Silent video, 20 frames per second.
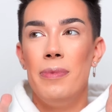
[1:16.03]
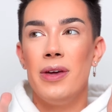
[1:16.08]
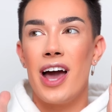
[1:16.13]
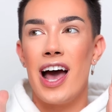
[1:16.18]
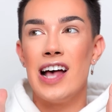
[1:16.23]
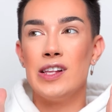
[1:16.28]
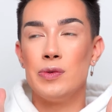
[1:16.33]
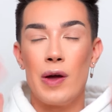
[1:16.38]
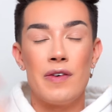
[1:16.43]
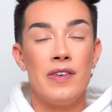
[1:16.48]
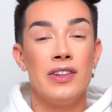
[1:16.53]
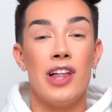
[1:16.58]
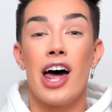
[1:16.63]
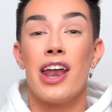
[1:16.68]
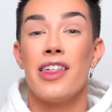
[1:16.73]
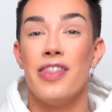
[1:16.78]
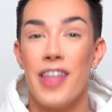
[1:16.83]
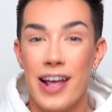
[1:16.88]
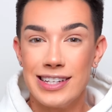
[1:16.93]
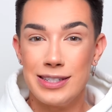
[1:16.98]
because we have a
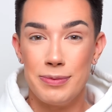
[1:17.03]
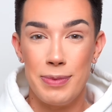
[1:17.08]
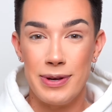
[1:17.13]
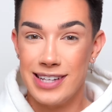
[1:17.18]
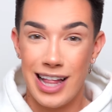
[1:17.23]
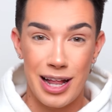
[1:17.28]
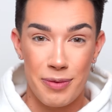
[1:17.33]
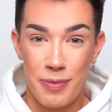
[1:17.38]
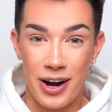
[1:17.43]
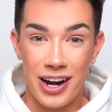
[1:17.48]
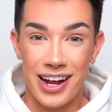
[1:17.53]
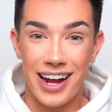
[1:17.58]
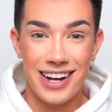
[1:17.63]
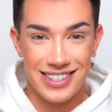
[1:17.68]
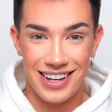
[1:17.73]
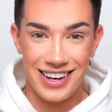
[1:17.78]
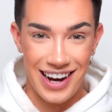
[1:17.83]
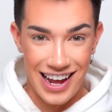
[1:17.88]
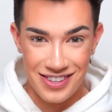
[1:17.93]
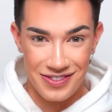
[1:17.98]
lot of things to be celebrating
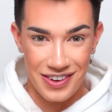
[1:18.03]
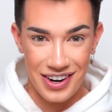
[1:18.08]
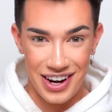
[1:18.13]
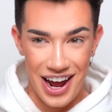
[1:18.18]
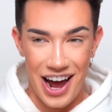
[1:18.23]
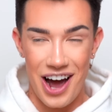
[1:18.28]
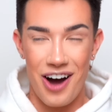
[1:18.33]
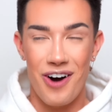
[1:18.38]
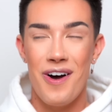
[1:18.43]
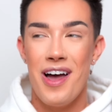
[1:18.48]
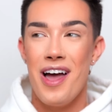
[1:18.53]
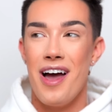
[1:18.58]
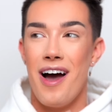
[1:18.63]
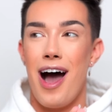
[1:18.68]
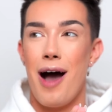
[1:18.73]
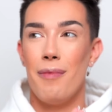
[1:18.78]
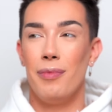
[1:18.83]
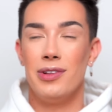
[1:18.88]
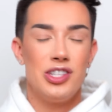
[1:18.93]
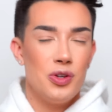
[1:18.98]
in today's video.
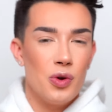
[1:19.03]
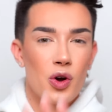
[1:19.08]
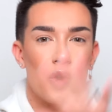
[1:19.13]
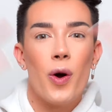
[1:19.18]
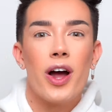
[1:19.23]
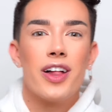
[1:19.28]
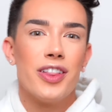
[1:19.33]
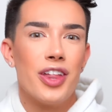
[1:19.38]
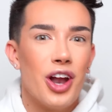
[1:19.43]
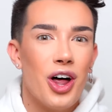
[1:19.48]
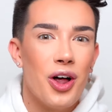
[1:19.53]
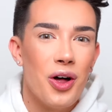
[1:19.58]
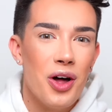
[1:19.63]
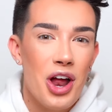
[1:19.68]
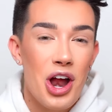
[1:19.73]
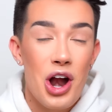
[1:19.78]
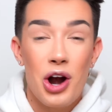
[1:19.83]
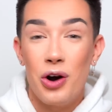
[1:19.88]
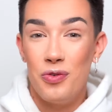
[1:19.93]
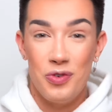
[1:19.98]
Um, let's do a quick
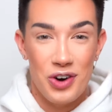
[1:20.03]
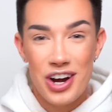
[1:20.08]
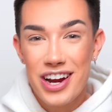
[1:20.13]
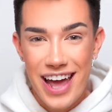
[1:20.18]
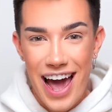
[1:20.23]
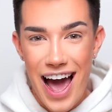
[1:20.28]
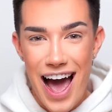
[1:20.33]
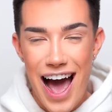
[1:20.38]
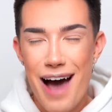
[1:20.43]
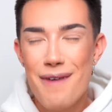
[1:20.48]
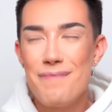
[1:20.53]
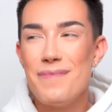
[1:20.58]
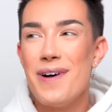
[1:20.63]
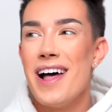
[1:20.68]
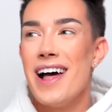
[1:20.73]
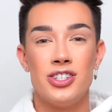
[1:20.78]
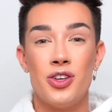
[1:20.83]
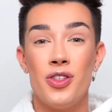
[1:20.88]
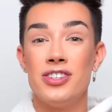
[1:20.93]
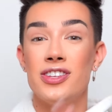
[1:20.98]
little recap.
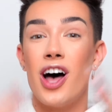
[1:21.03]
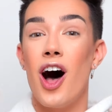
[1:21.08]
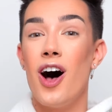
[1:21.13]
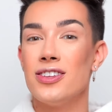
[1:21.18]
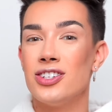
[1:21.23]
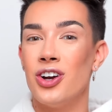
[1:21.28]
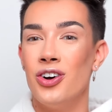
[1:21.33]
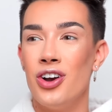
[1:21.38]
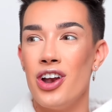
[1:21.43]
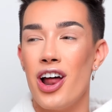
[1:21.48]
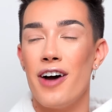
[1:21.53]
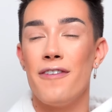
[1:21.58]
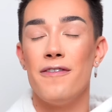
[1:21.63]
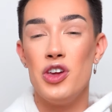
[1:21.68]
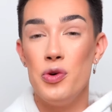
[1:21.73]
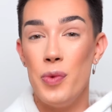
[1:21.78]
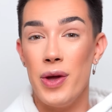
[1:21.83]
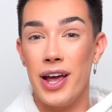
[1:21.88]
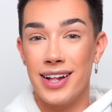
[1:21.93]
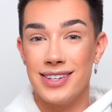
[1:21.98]
So this all started a
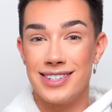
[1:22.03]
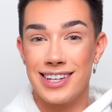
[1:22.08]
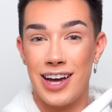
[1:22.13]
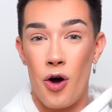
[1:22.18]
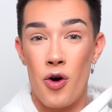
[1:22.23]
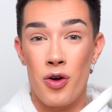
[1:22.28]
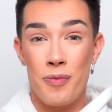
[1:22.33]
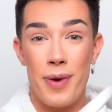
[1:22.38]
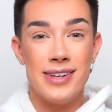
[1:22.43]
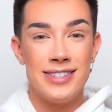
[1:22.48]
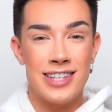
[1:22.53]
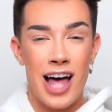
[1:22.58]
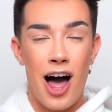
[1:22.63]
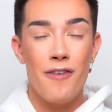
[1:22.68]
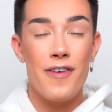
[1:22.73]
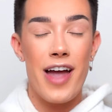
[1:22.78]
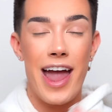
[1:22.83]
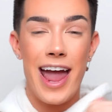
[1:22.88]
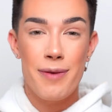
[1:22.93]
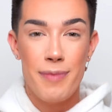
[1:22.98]
few weekends ago when
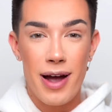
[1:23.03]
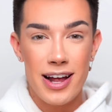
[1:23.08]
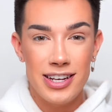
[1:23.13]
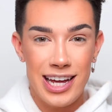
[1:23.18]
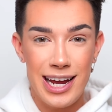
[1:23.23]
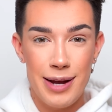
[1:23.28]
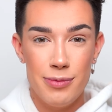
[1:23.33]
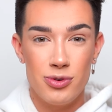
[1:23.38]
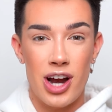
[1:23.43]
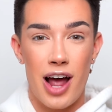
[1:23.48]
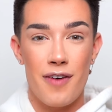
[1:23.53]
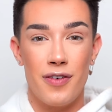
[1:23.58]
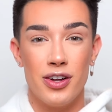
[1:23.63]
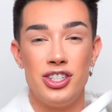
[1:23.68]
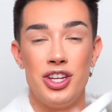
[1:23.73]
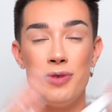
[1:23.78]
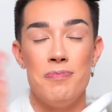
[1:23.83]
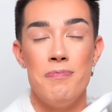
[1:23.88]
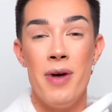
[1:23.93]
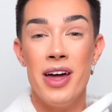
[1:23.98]
myself and my team
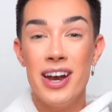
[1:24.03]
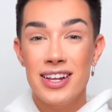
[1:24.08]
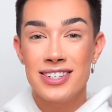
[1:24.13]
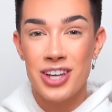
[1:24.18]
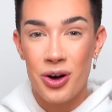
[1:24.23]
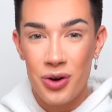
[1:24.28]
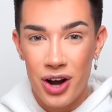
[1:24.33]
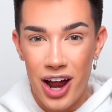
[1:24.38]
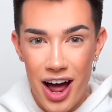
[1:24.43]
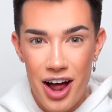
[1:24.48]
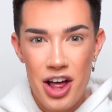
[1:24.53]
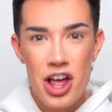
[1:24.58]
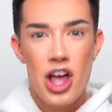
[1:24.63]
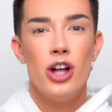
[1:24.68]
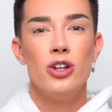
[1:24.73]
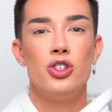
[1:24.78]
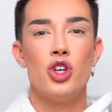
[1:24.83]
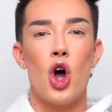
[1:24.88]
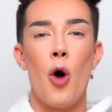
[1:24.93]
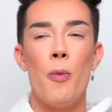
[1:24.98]
traveled to Minnesota
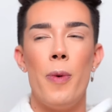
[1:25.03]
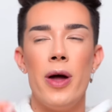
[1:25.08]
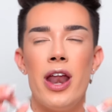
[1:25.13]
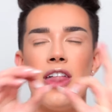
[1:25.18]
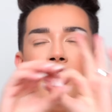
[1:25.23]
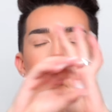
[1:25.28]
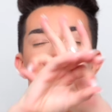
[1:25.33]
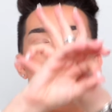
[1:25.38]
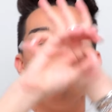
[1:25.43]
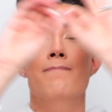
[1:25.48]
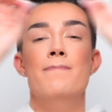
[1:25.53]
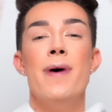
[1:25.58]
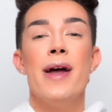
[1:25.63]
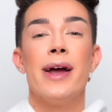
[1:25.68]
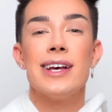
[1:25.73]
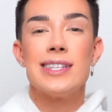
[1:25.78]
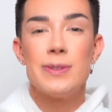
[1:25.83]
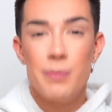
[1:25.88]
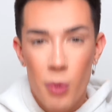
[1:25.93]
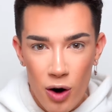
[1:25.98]
to open the
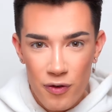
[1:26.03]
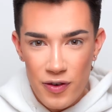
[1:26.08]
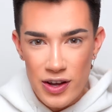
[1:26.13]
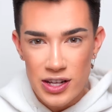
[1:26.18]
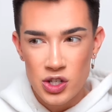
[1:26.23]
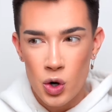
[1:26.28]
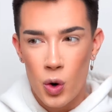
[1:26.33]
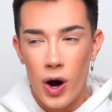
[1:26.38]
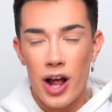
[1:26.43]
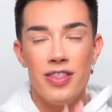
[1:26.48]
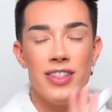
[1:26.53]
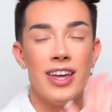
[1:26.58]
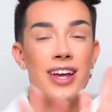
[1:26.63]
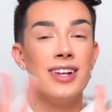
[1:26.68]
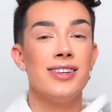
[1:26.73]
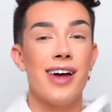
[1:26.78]
biggest Morphe store in the